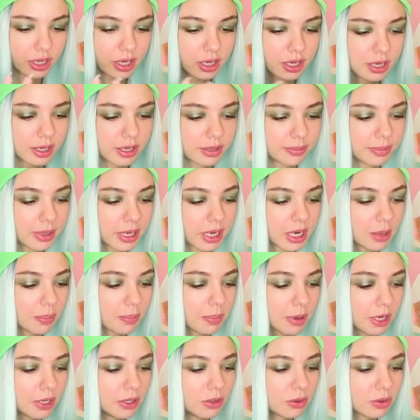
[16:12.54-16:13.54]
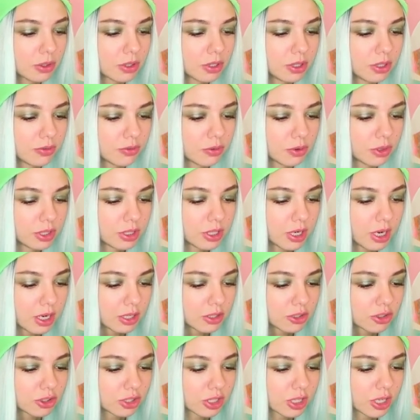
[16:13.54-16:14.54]
bad. Becca is singing
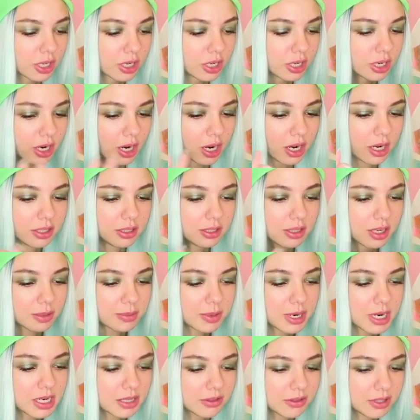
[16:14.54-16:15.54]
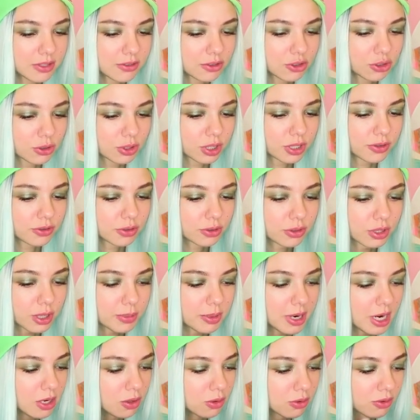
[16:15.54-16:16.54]
today, Angela is playing. Is
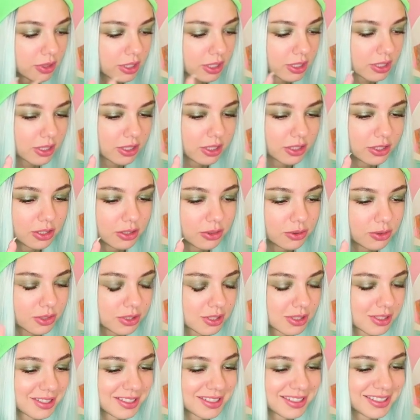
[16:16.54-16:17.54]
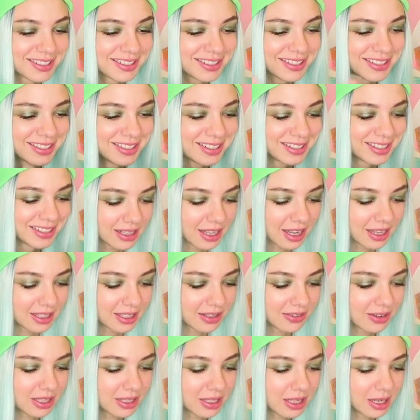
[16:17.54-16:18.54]
everything okay, girls?
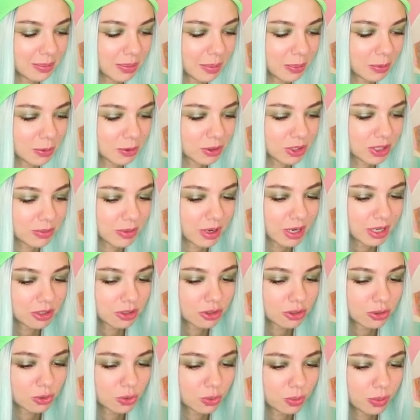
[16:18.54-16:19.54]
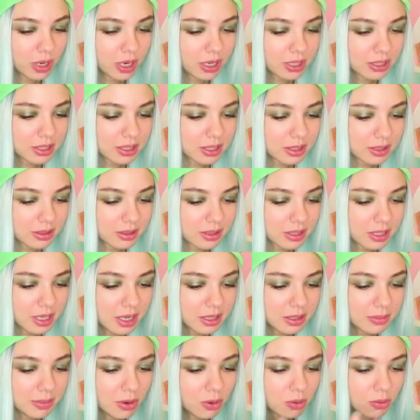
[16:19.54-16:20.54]
Okay, let's ask Angela to clean up here. I
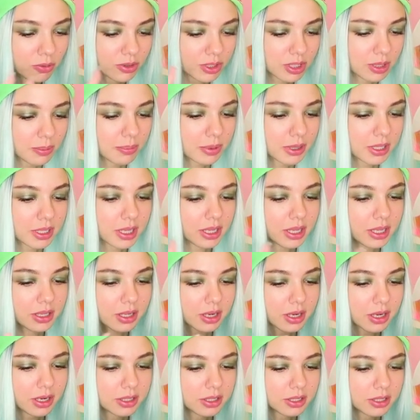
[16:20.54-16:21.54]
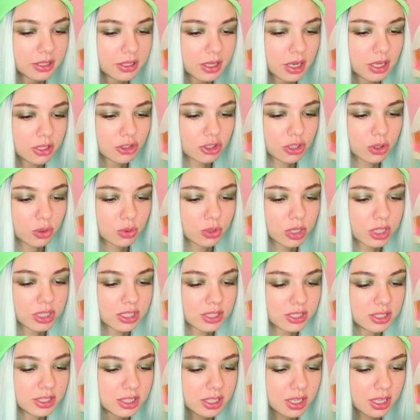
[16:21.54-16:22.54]
can't live with that rubbish inside the house.
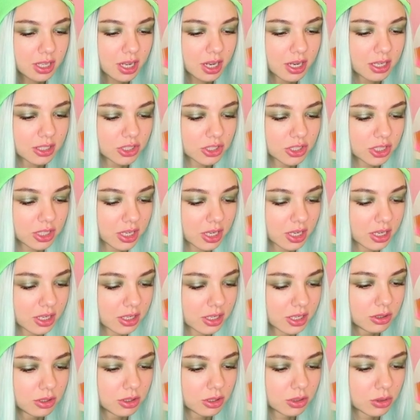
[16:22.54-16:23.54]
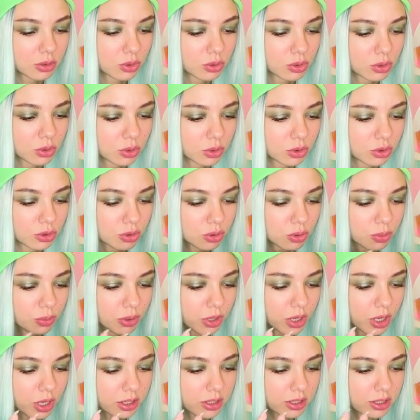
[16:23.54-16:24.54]
No, Angela, don't sit there. No one wants to
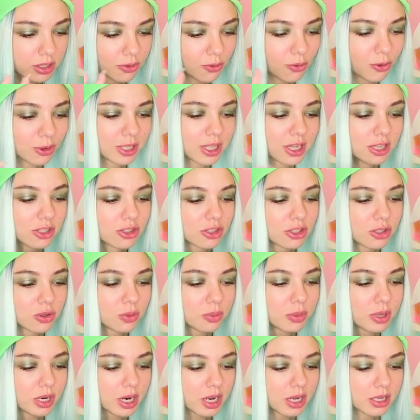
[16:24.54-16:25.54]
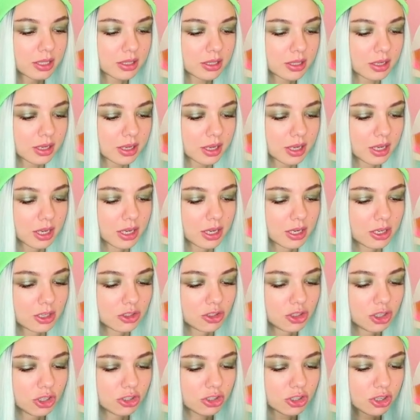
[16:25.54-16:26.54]
clean up here. Angela, do it.
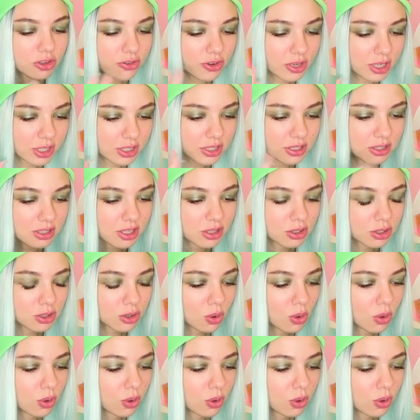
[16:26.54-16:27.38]
Ginger, come back